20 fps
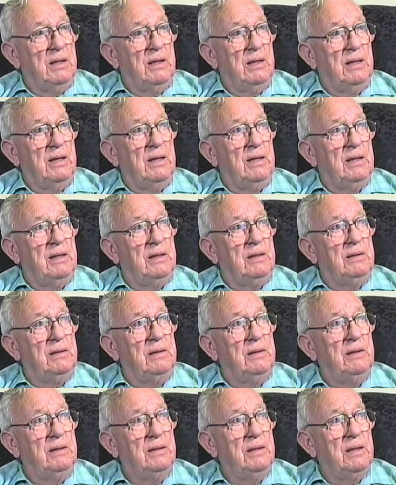And uh,
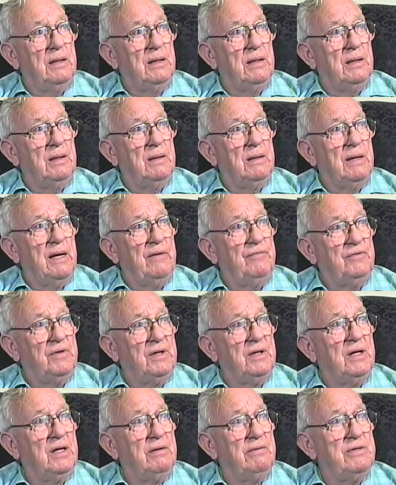after
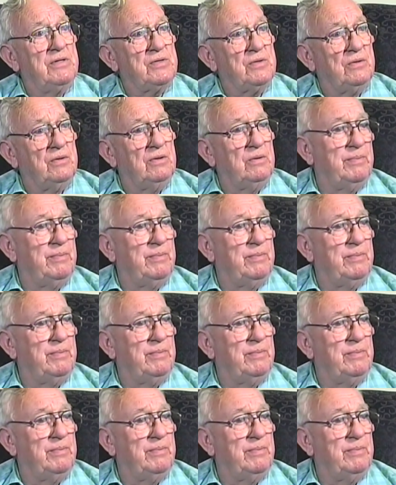gunnery school,